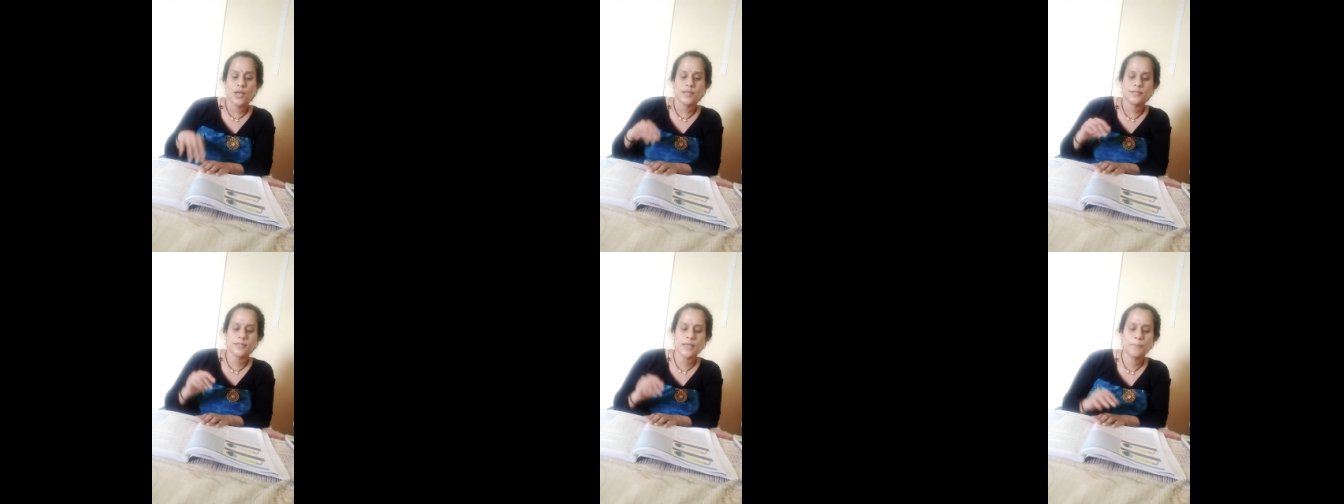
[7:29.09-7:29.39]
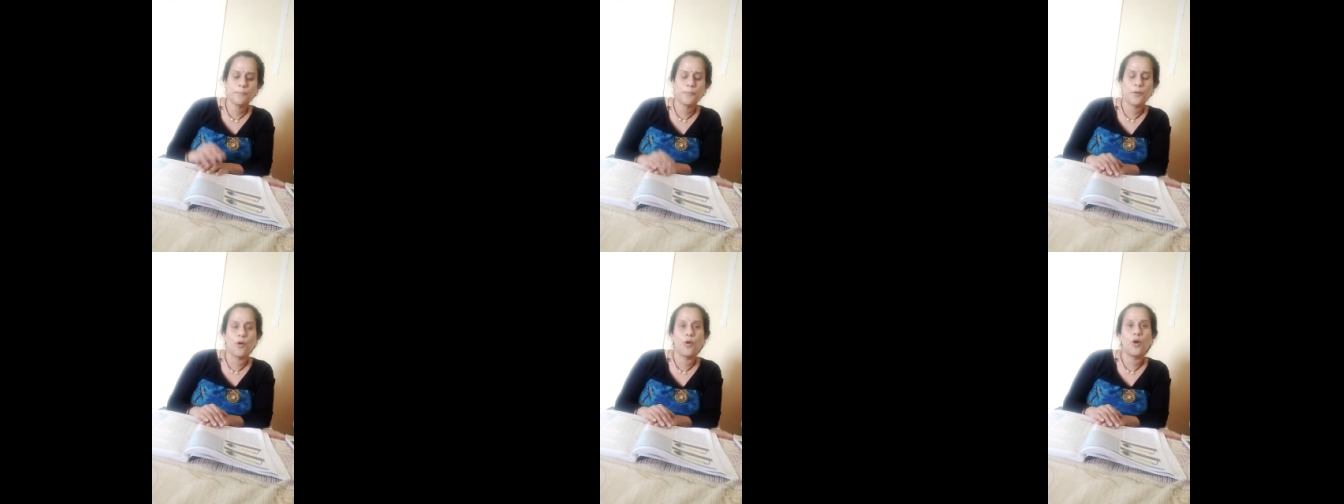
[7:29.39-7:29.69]

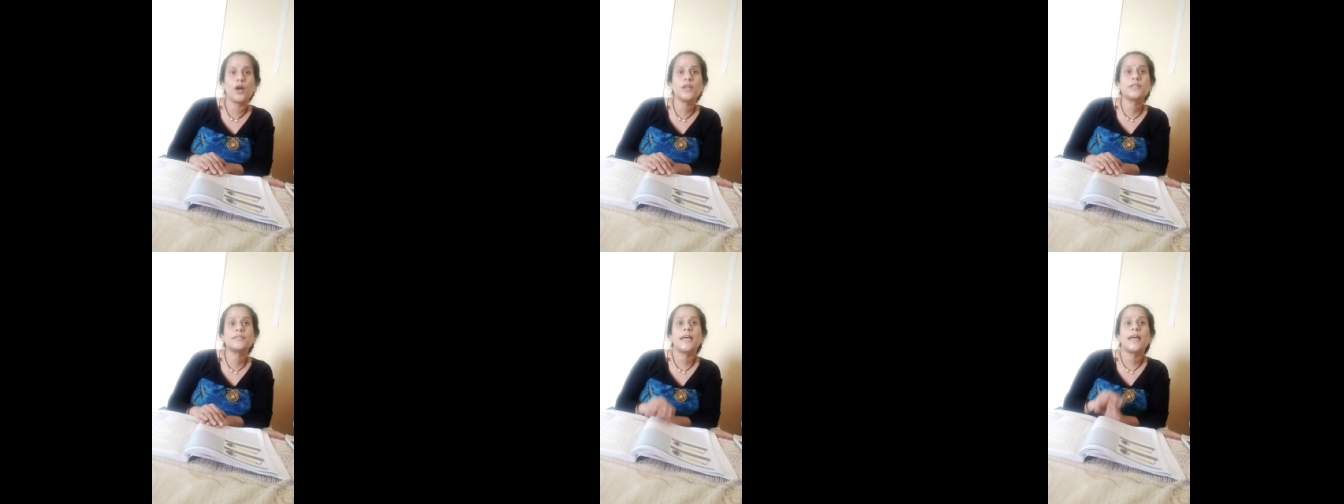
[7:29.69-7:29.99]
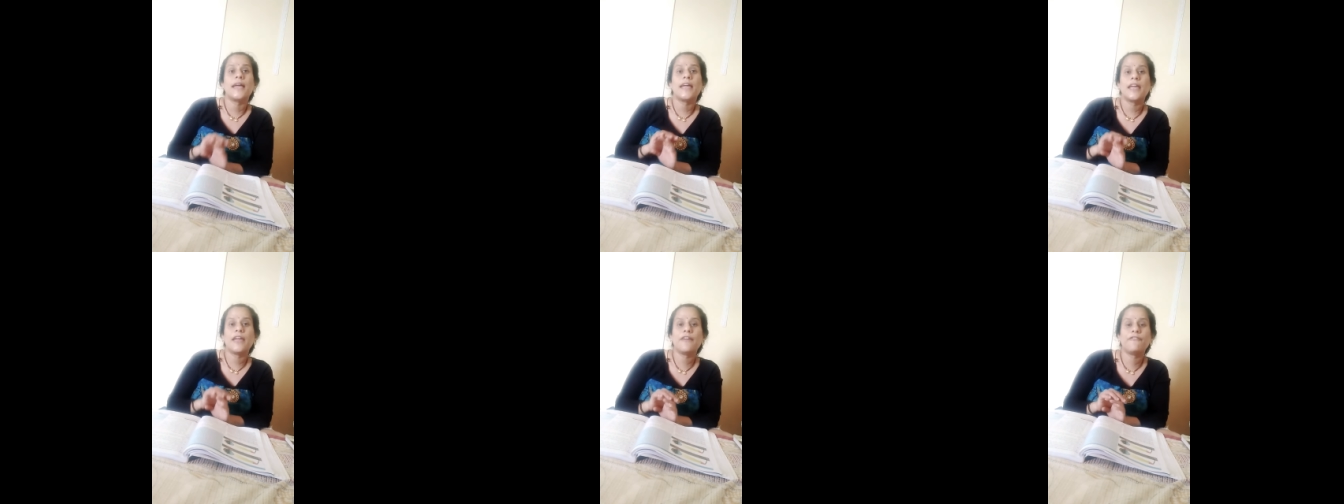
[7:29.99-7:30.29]
Suppose
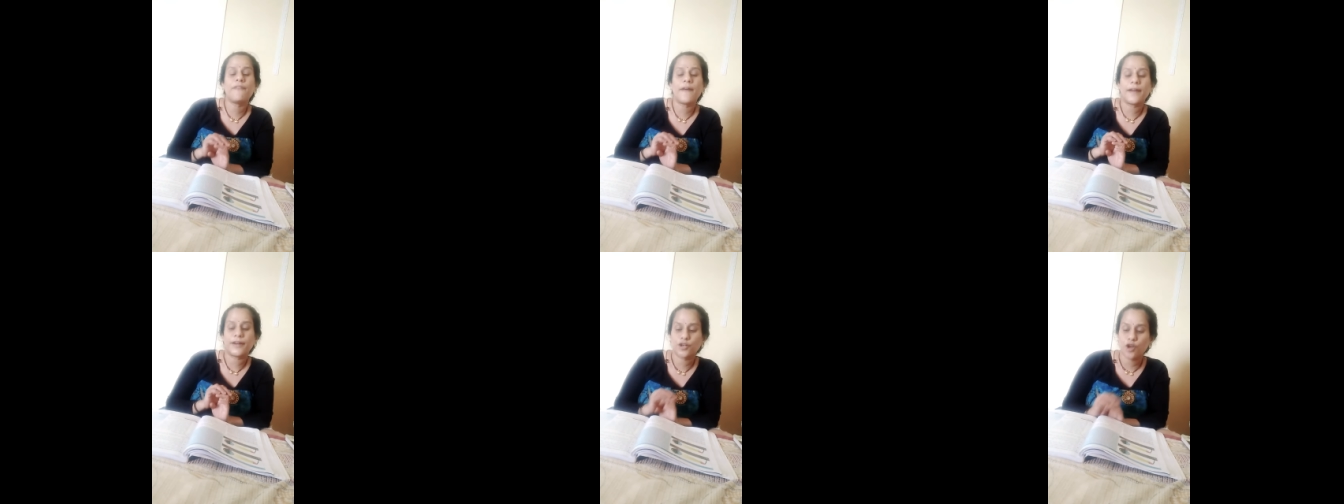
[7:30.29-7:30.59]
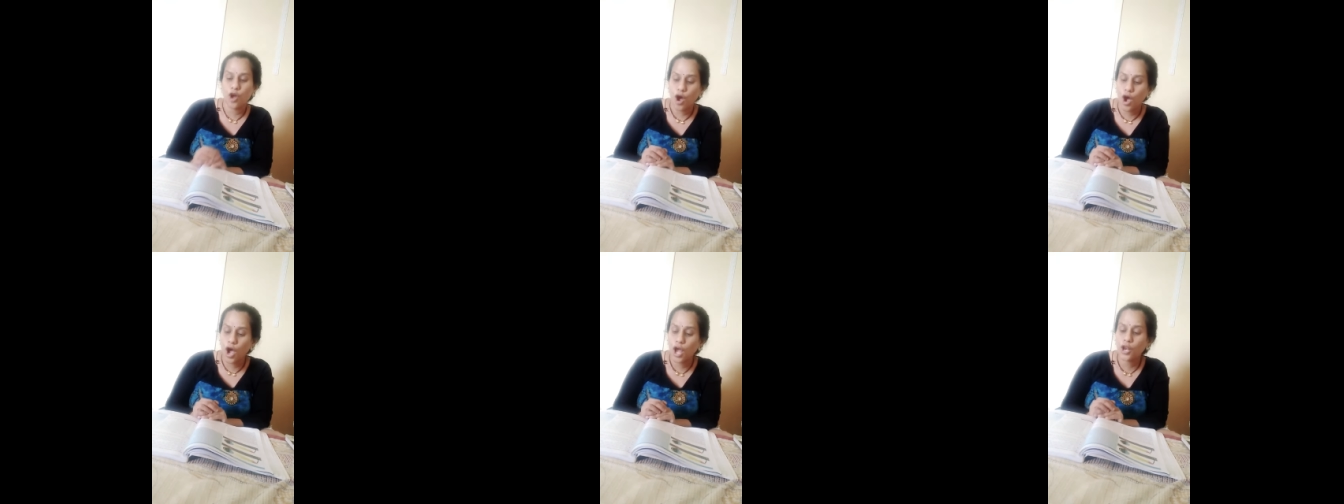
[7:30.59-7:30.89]
if
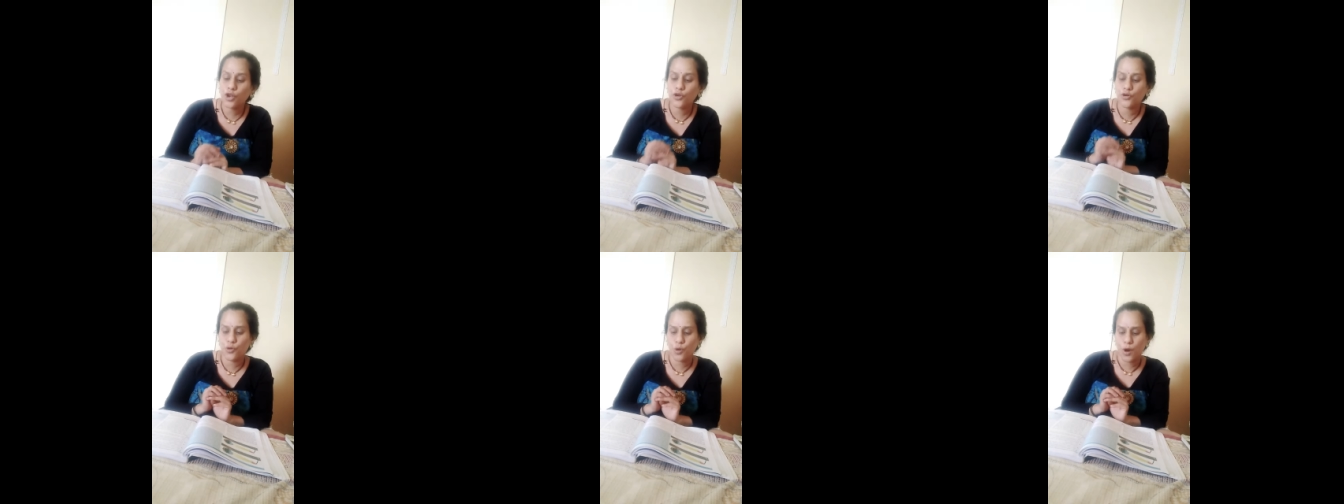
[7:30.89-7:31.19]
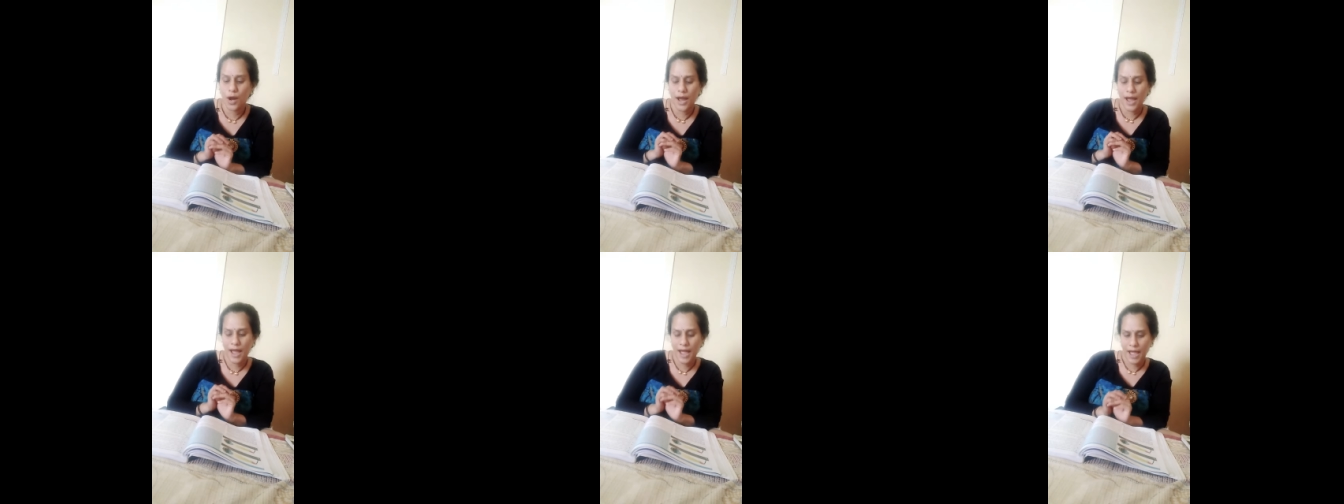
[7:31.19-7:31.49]
at all you are